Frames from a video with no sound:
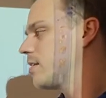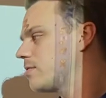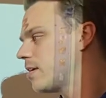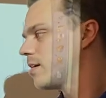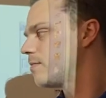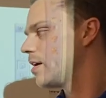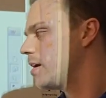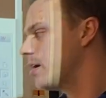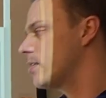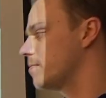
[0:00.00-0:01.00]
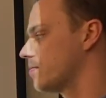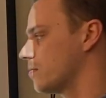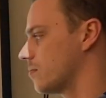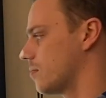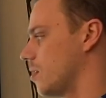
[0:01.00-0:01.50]
do that in my head,
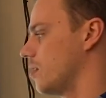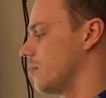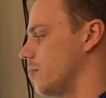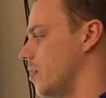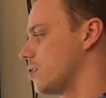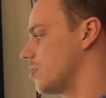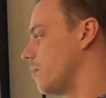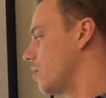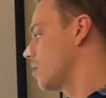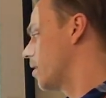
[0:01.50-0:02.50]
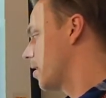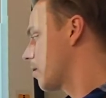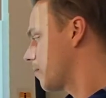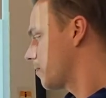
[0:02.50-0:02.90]
but it's something like